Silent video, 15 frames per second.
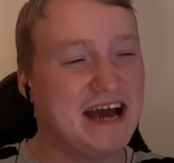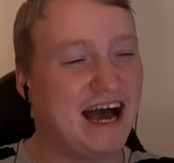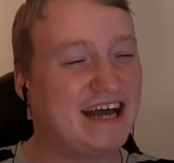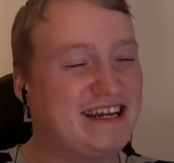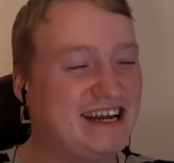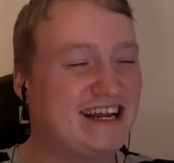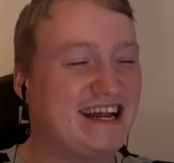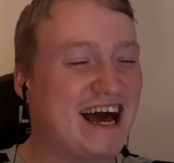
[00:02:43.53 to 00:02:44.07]
I
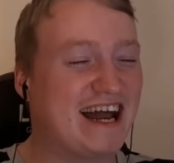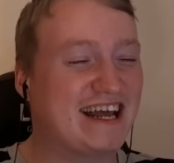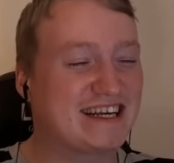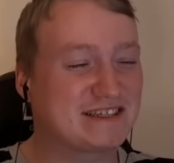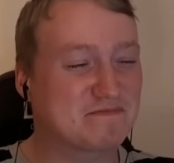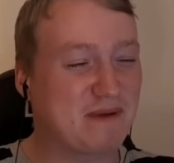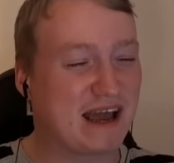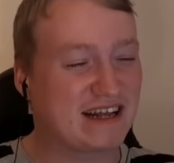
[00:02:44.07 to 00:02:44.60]
did not
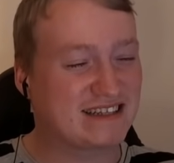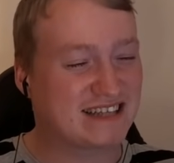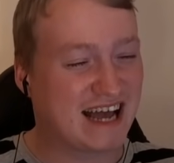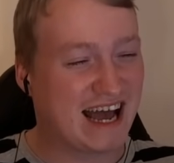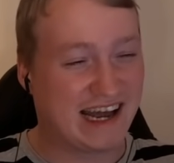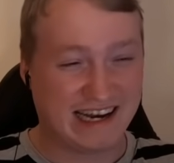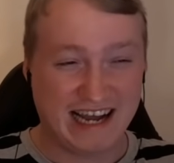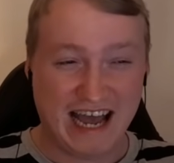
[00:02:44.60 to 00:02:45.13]
expect
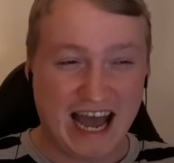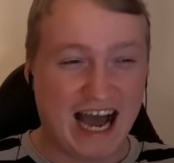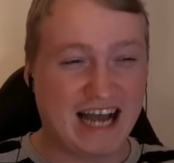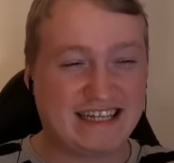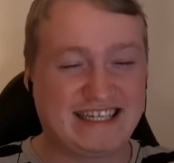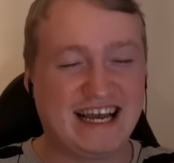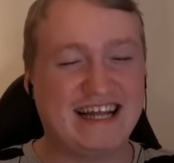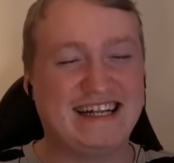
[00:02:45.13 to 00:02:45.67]
that.
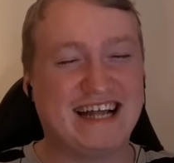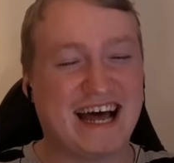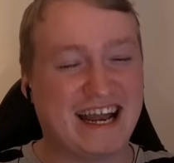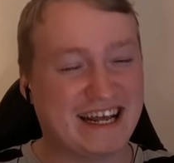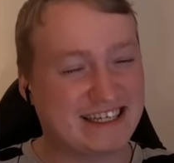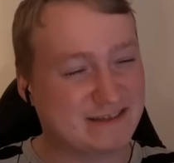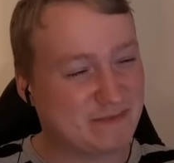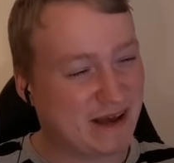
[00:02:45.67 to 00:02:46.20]
I did not
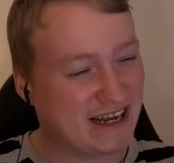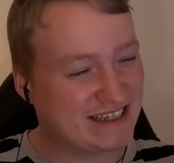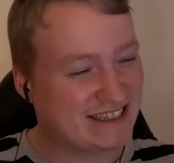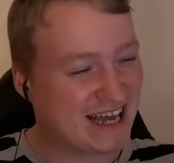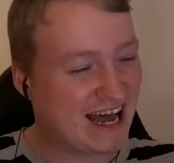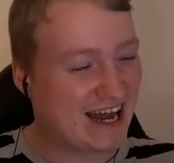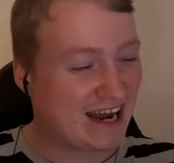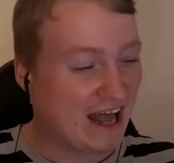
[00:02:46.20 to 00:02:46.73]
expect
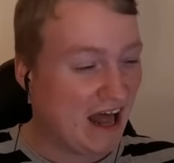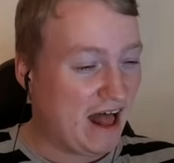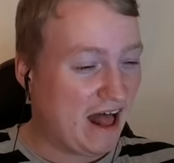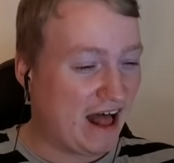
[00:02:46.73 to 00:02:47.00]
that.